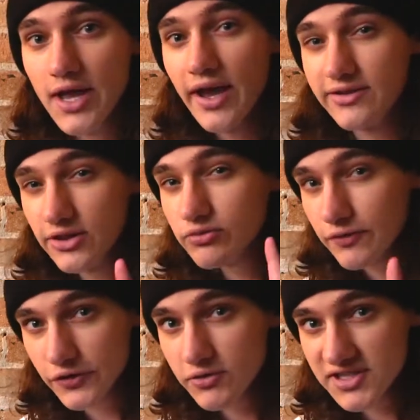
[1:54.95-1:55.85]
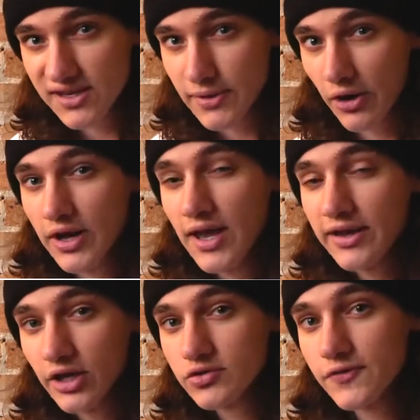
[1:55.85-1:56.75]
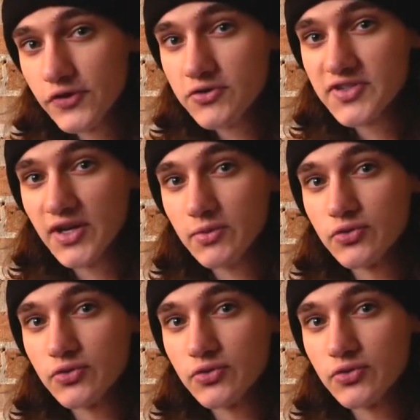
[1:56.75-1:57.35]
And then the reviews came out, and all the reviews said it was